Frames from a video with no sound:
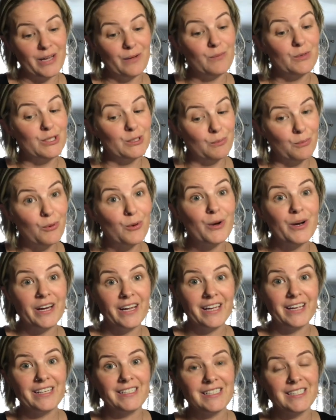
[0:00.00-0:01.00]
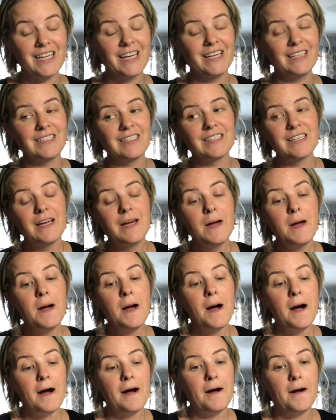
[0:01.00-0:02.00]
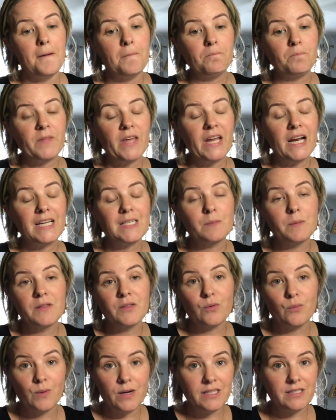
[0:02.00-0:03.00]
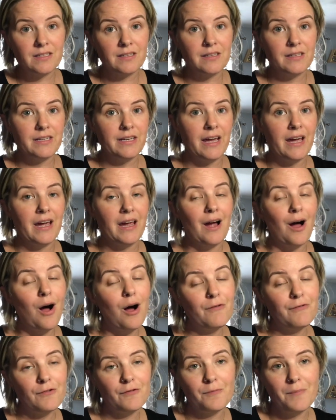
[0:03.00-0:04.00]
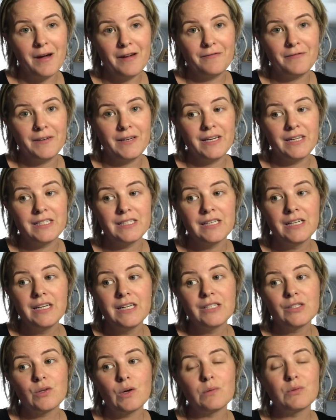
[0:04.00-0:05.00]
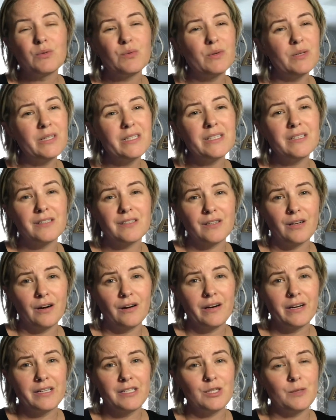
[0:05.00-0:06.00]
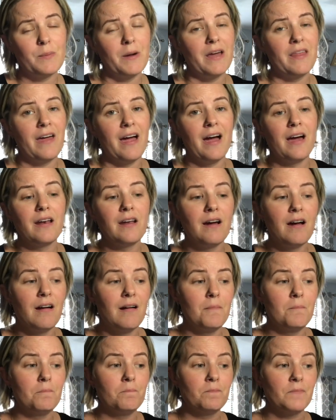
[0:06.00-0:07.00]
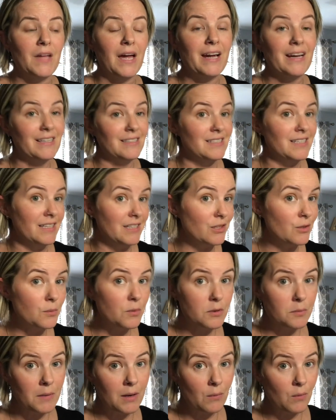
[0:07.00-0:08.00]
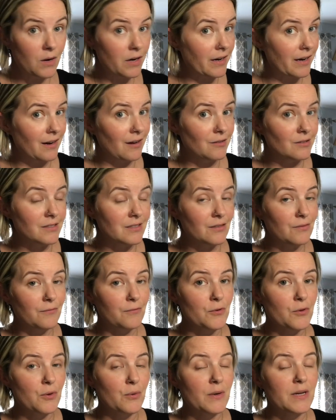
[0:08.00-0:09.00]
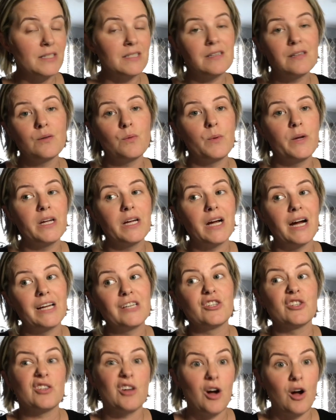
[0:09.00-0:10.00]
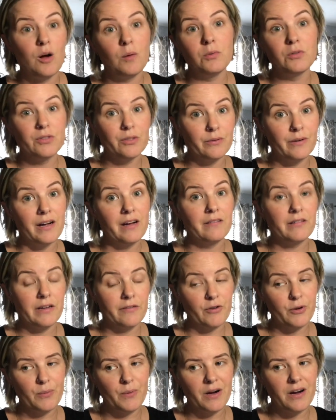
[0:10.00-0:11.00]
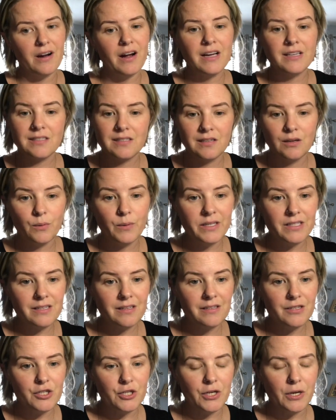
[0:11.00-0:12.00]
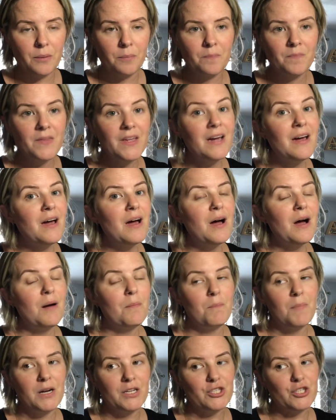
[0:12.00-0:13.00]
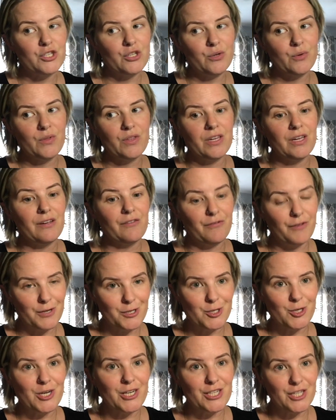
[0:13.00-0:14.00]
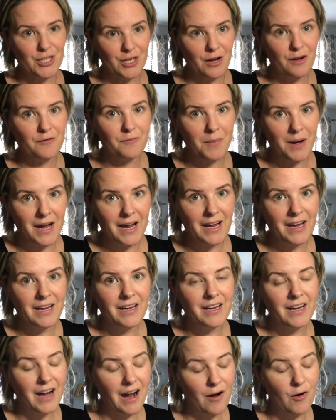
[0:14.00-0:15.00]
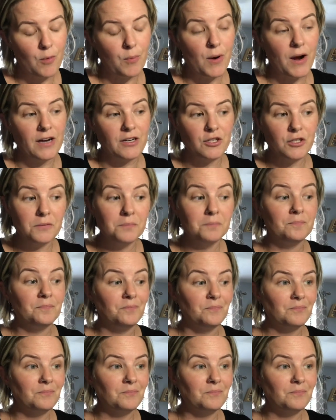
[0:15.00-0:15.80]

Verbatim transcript: It was pretty intense. Um, and I spent the rest of the day off of my feet. So I was really discouraged by that. Um, I continued with my workouts for the rest of the week. I just hobbled around everywhere. I still went to the gym, much to the frustration of my chiropractor.